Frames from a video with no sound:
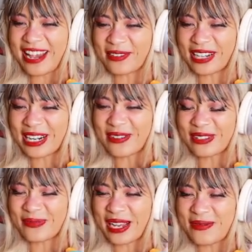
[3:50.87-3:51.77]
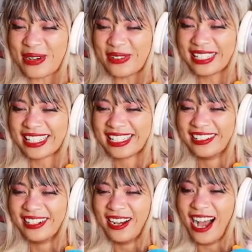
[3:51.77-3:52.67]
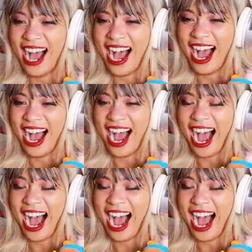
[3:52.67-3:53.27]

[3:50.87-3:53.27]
Wait, I'm here to deliver the star code straight to you.